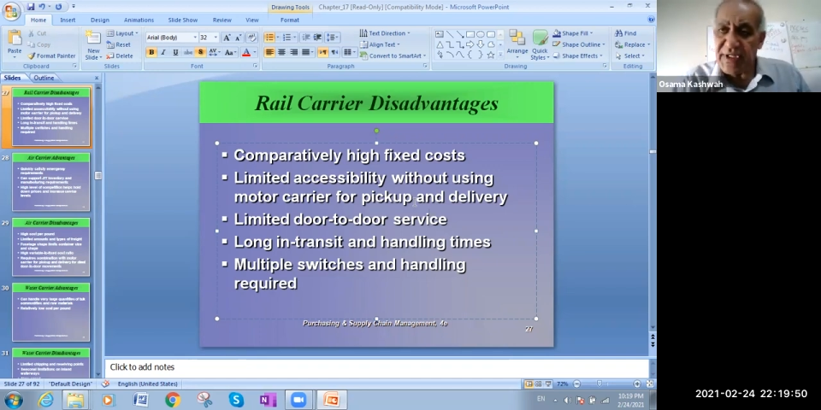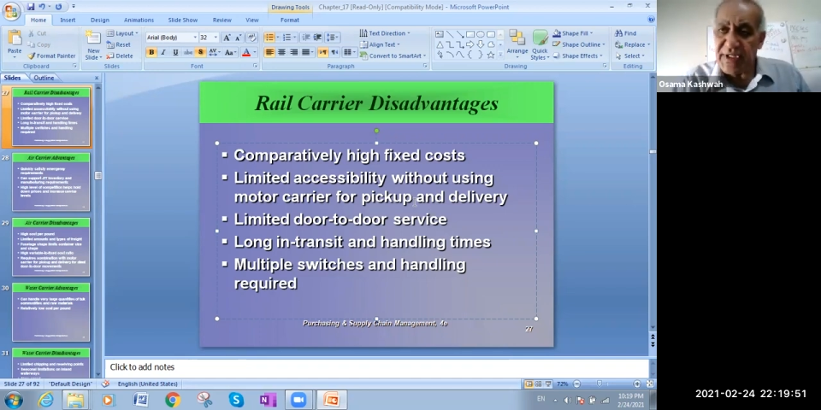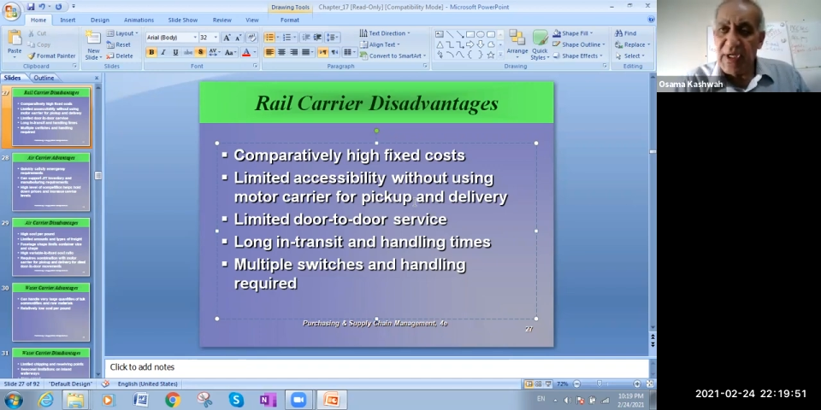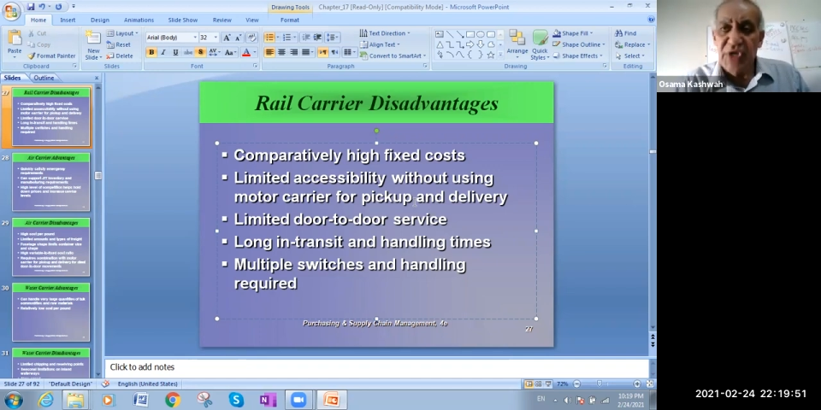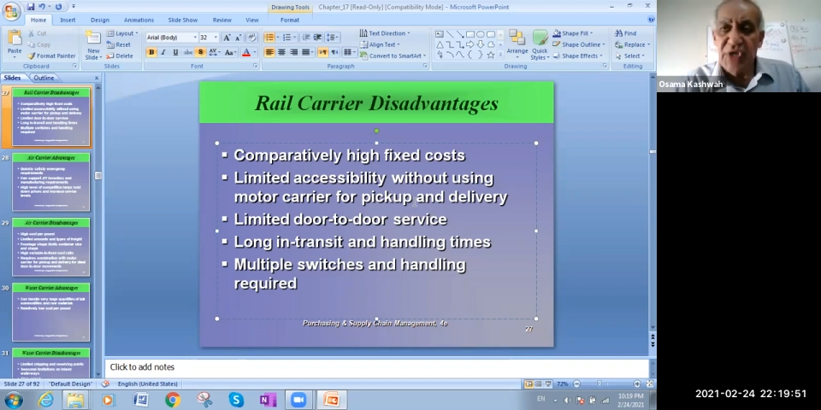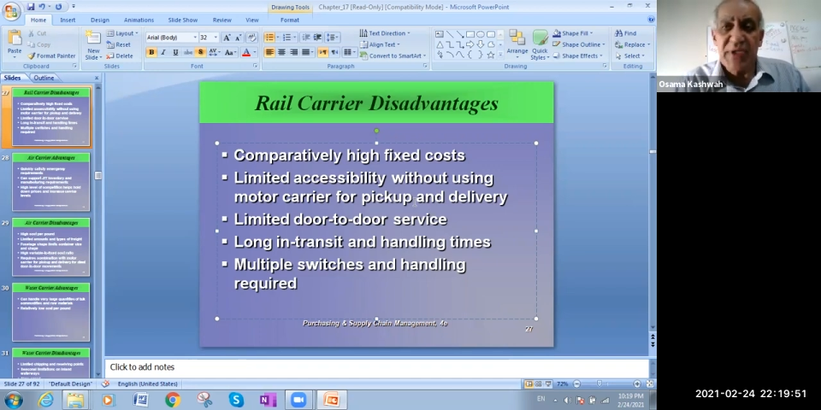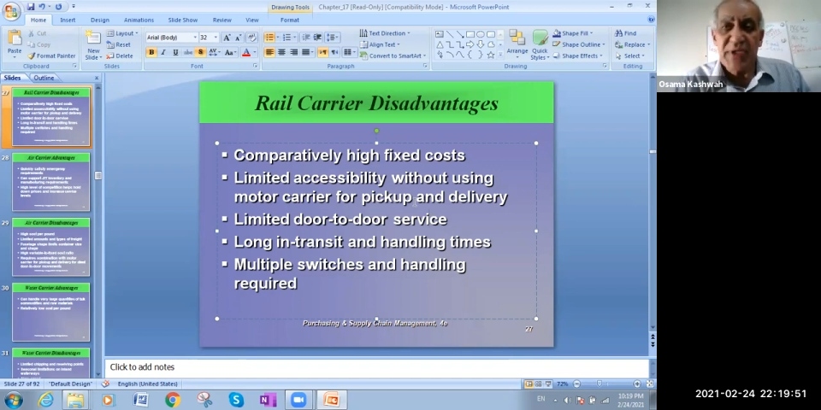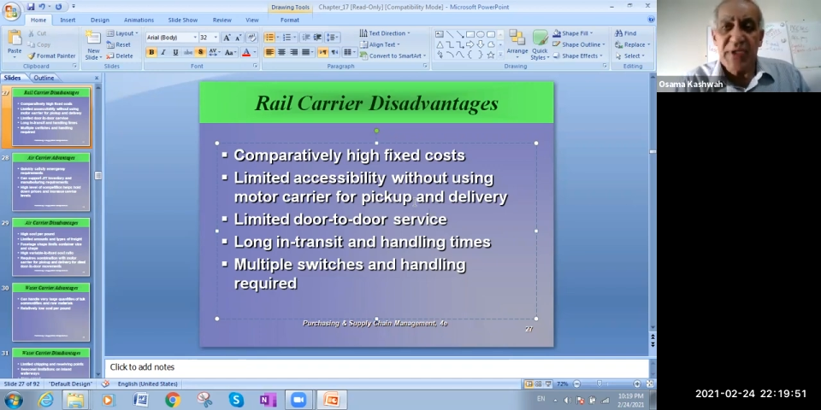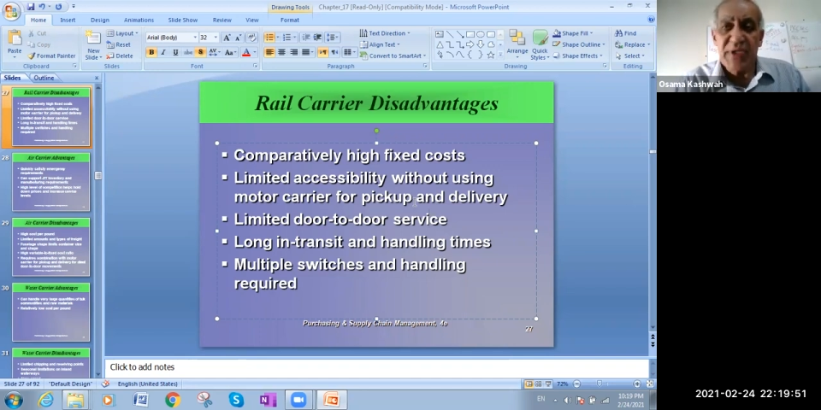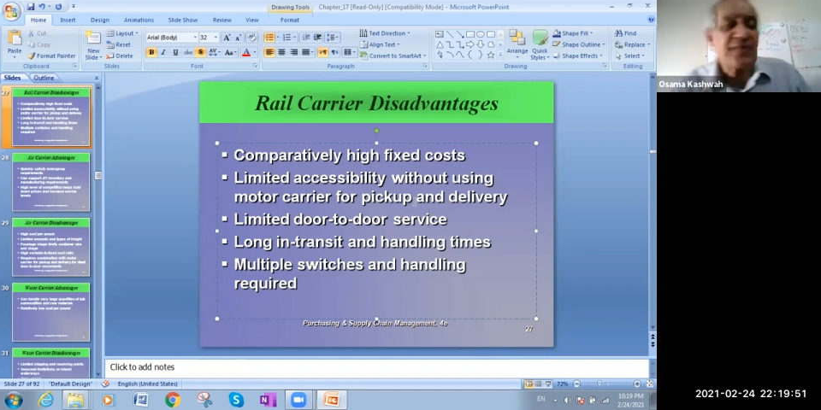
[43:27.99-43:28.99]
So that
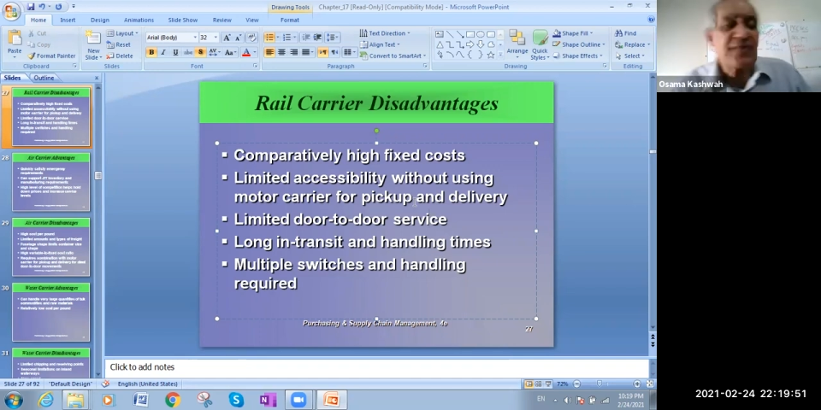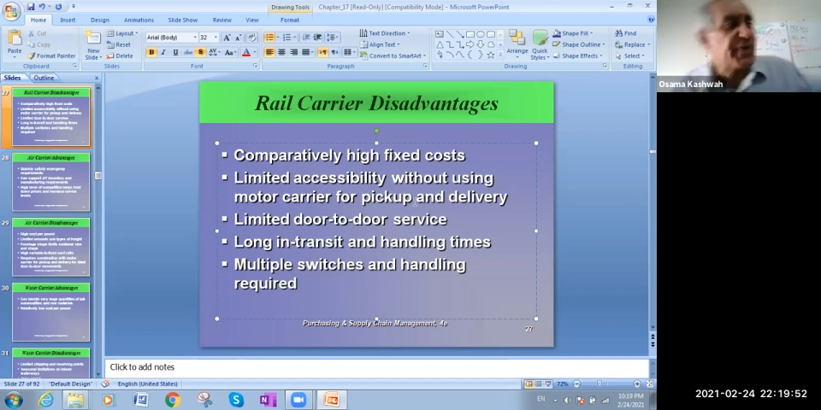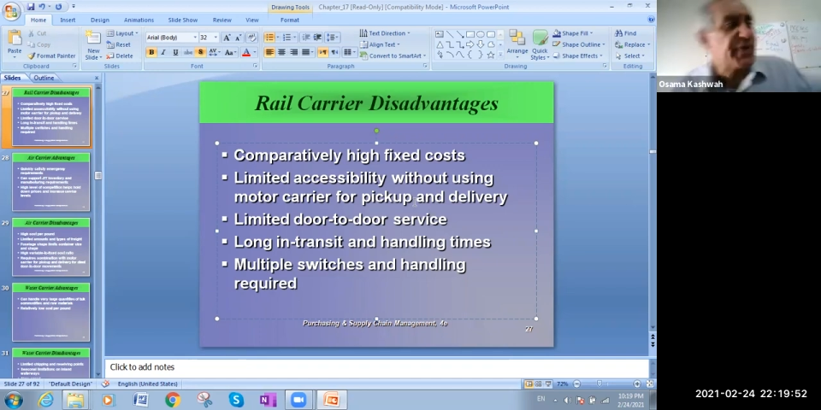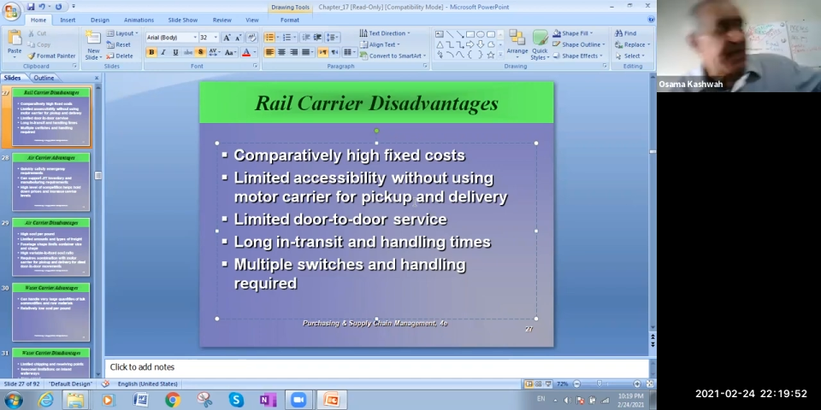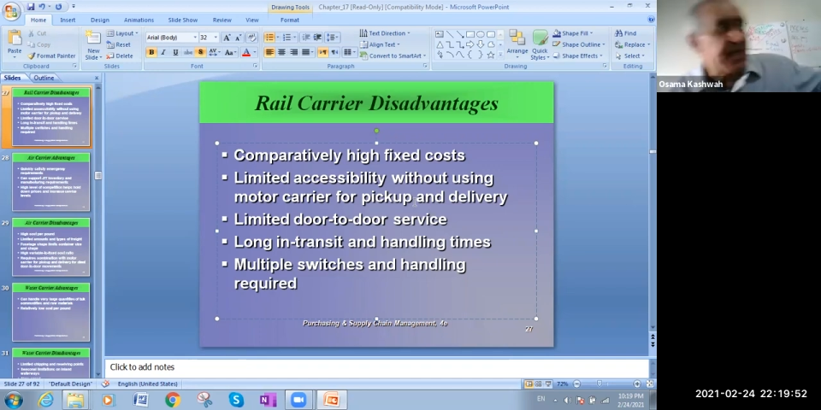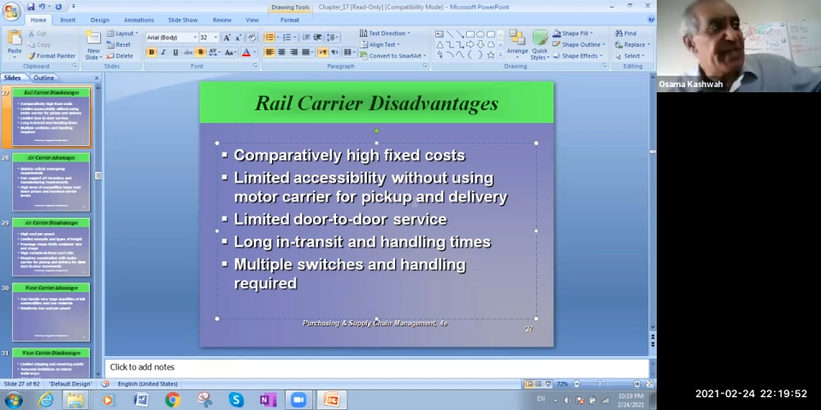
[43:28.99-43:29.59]
means for the trains,